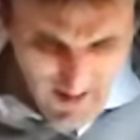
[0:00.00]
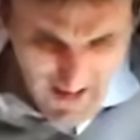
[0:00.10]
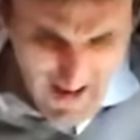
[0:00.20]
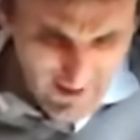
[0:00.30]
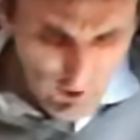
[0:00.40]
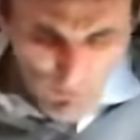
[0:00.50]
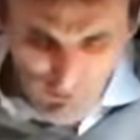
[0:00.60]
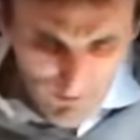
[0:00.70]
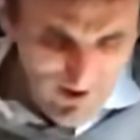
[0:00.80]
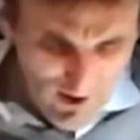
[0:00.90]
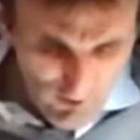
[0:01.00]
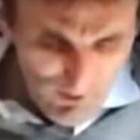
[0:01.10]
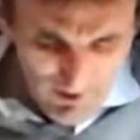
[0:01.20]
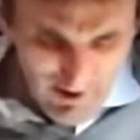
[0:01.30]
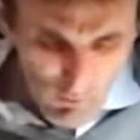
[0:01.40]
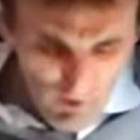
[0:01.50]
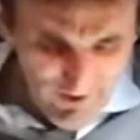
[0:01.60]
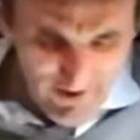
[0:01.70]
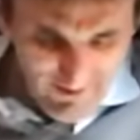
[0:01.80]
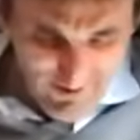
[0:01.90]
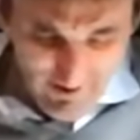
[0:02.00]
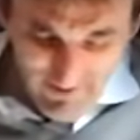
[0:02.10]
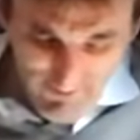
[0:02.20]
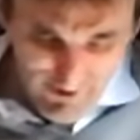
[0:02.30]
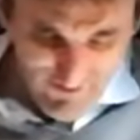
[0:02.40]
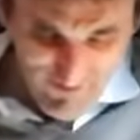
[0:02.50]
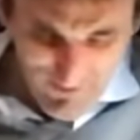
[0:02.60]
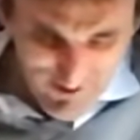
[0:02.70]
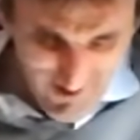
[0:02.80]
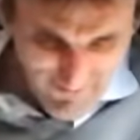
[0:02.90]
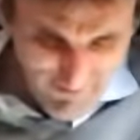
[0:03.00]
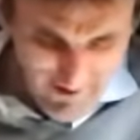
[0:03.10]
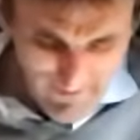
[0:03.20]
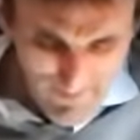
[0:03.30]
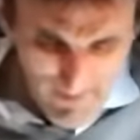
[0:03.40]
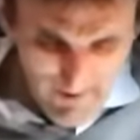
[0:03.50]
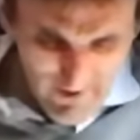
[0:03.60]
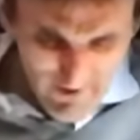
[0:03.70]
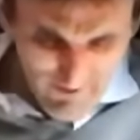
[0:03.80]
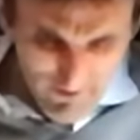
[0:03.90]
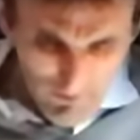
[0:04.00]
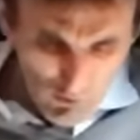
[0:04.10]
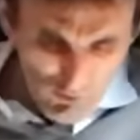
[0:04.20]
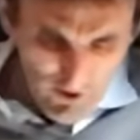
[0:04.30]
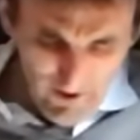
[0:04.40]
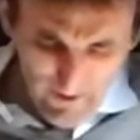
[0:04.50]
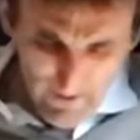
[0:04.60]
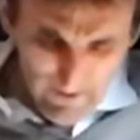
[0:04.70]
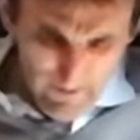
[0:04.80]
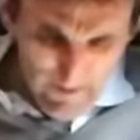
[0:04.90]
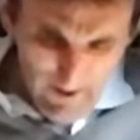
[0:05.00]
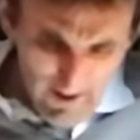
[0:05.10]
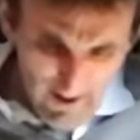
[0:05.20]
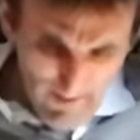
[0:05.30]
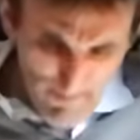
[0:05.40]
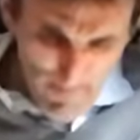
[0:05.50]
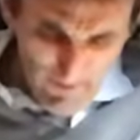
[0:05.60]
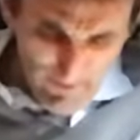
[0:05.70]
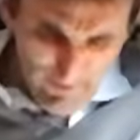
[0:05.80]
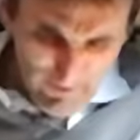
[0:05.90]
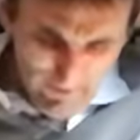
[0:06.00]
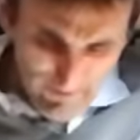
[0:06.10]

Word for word: And you promise ultimately one day to deliver us from suffering, from all the, uh, the, the,